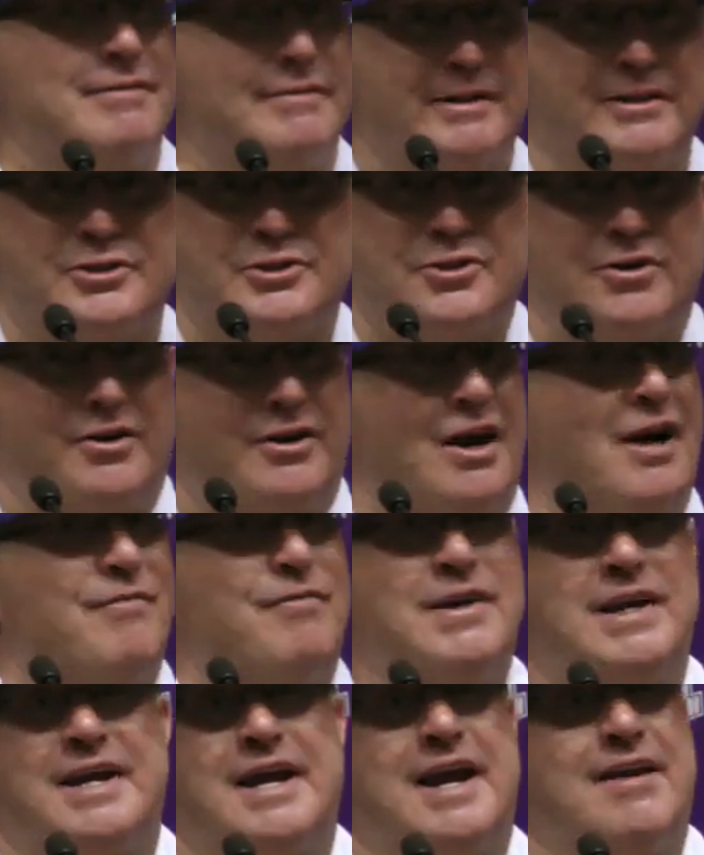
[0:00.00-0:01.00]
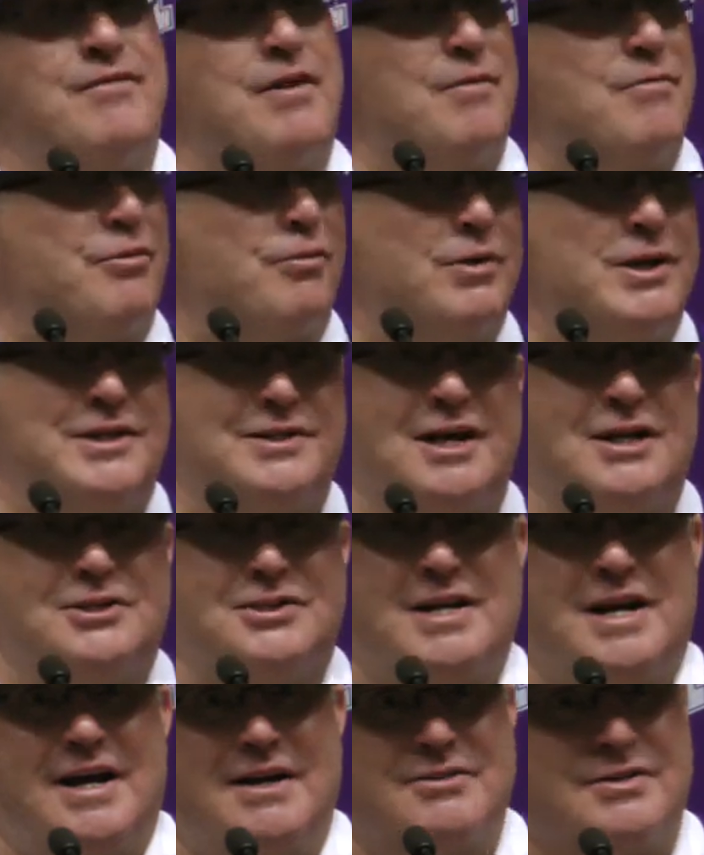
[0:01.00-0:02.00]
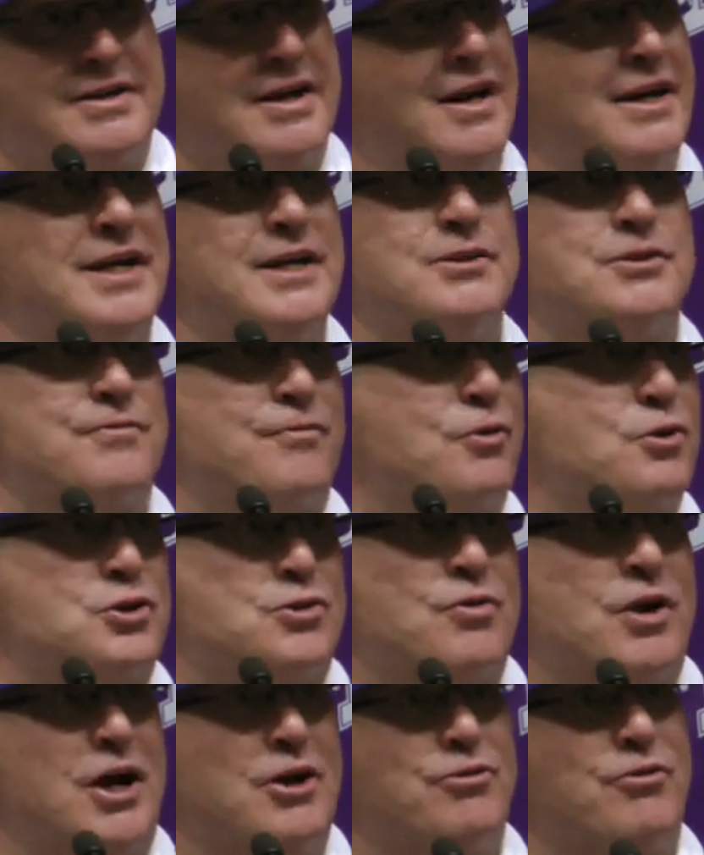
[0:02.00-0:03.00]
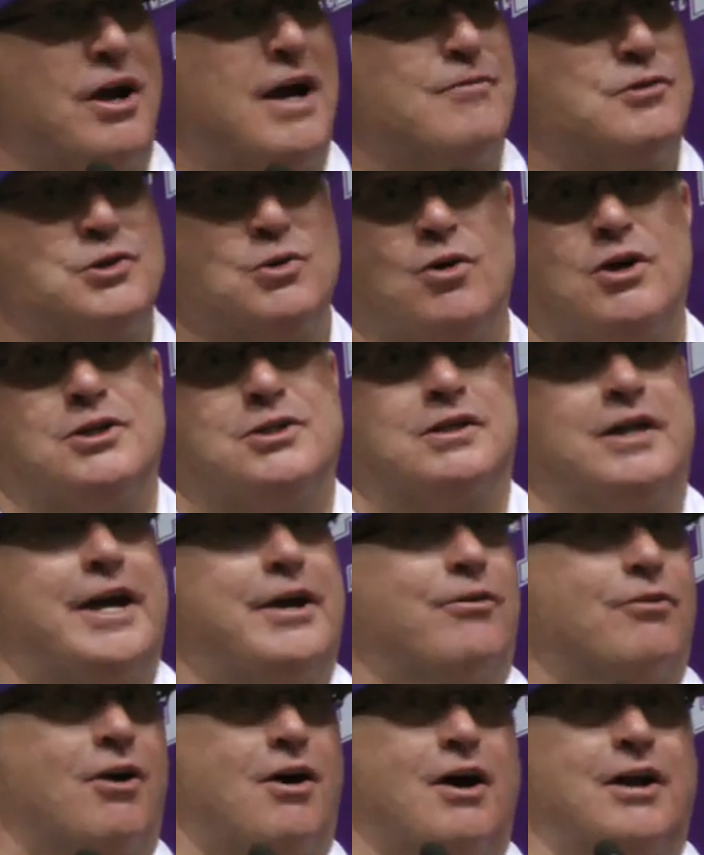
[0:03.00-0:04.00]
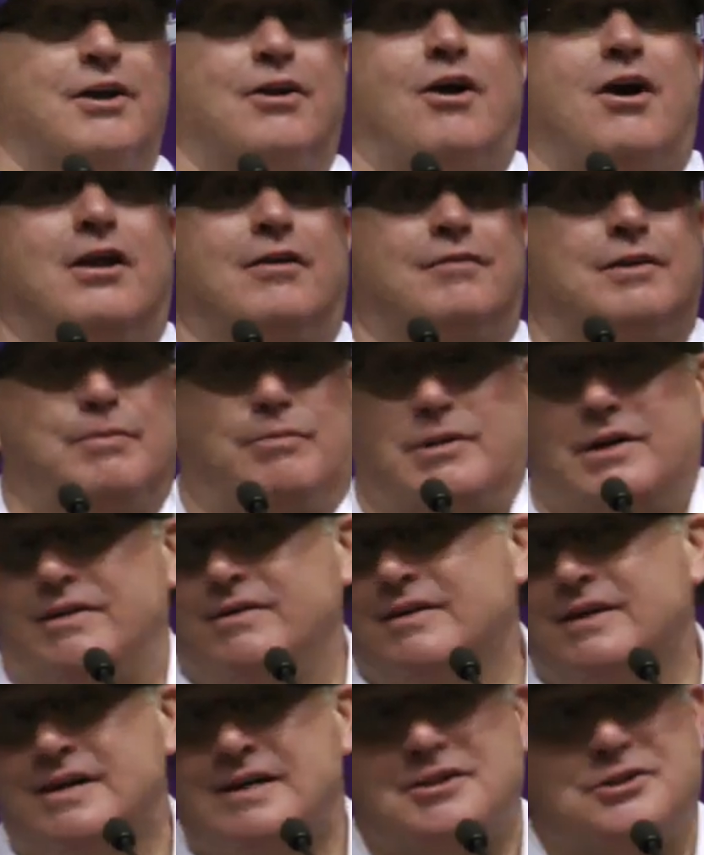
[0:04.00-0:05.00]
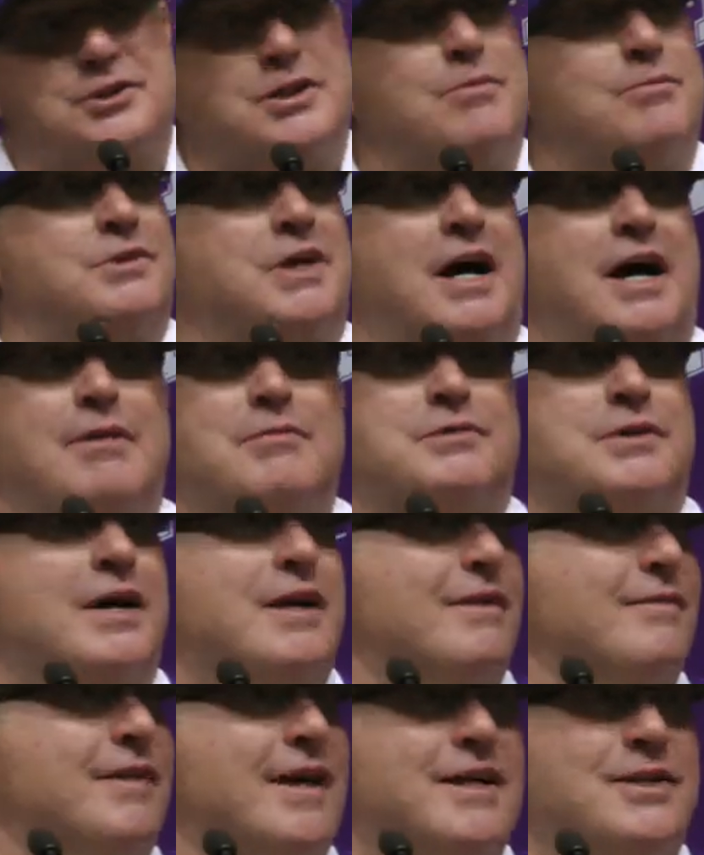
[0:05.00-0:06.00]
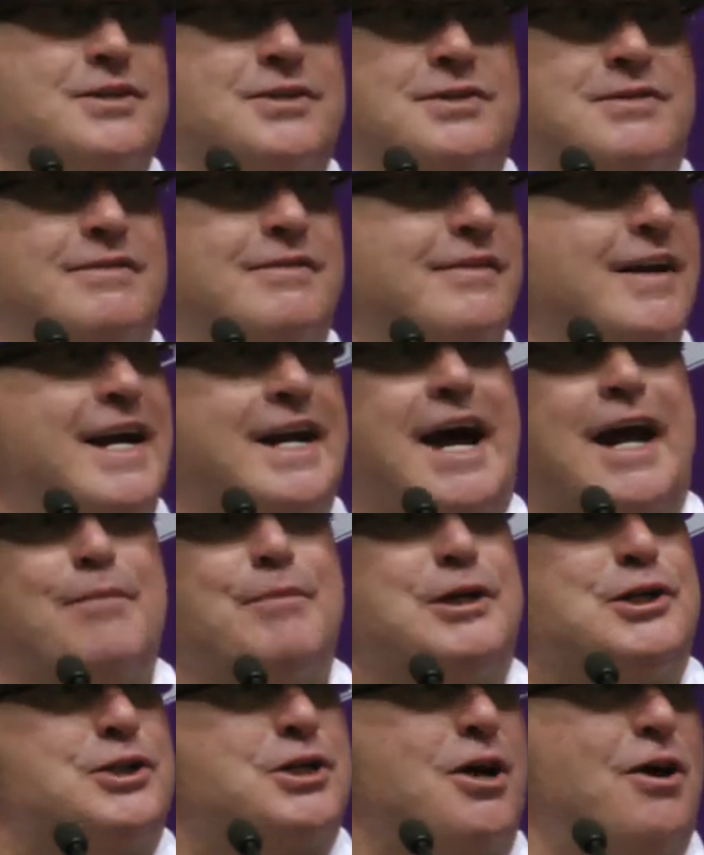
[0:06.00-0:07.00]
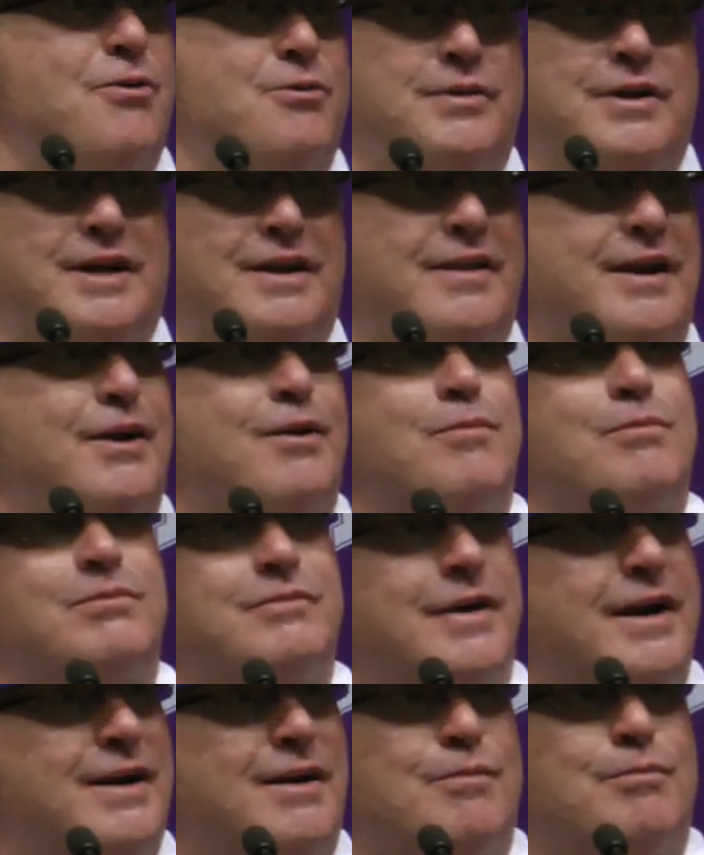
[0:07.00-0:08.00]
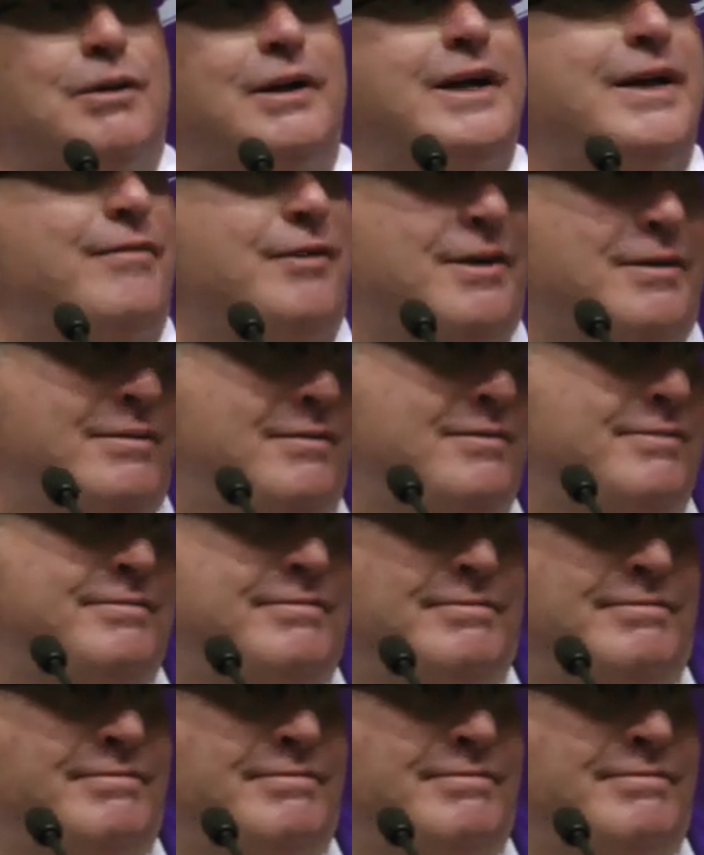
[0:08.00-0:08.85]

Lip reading: And sure enough, he gave up 3 touchdowns. Now, he's a first-round draft choice later on in all of it, but sometimes they got to be shown. They don't believe you.